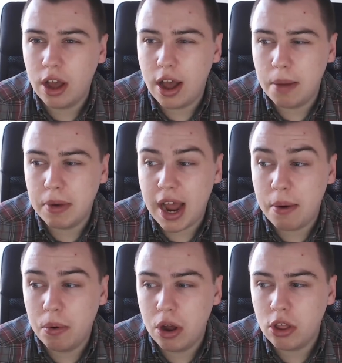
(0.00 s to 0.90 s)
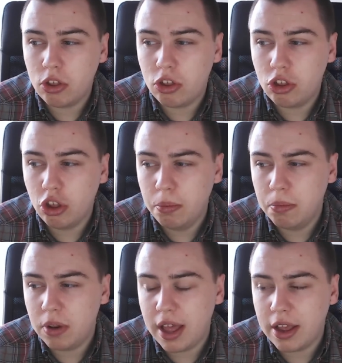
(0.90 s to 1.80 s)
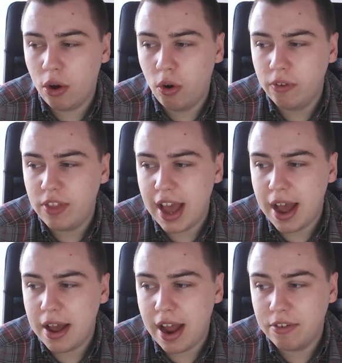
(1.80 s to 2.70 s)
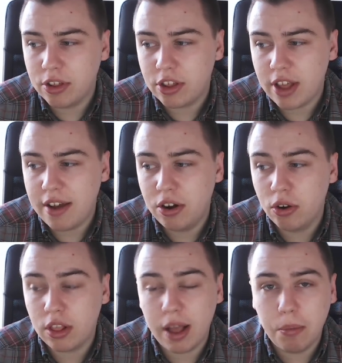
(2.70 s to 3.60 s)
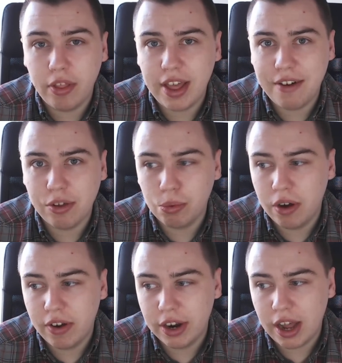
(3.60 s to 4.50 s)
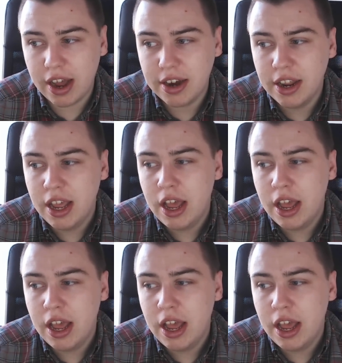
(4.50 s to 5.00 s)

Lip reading: Now some, like, all of the errors, because I looked like what the errors were online,